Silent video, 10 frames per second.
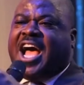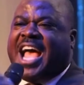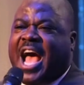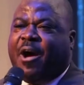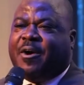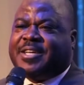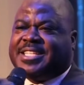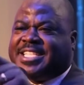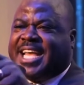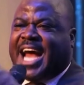6-pack going
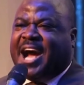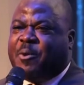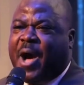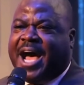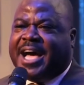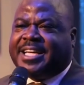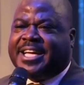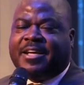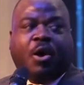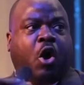to the gym. You better
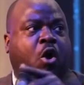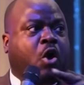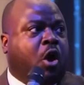have one